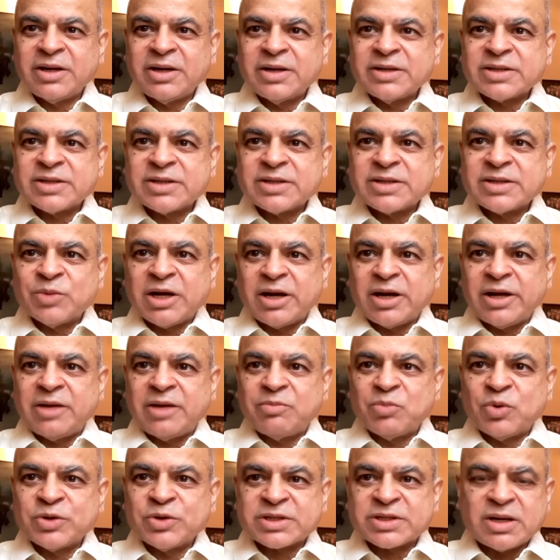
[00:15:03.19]

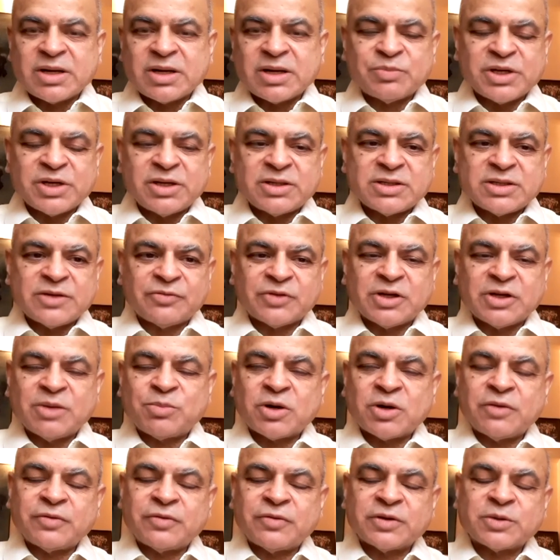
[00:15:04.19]
Similarly, most companies, if they're
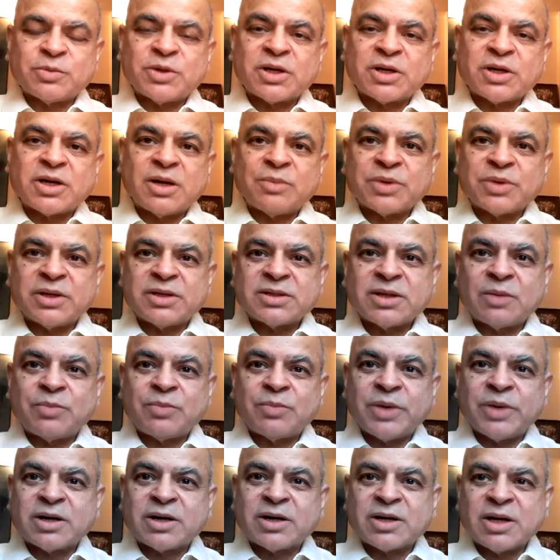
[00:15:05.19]
profitable companies, are
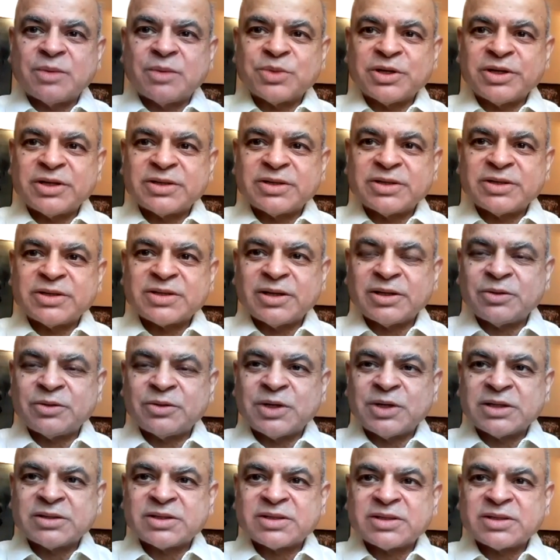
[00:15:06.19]
bigger companies than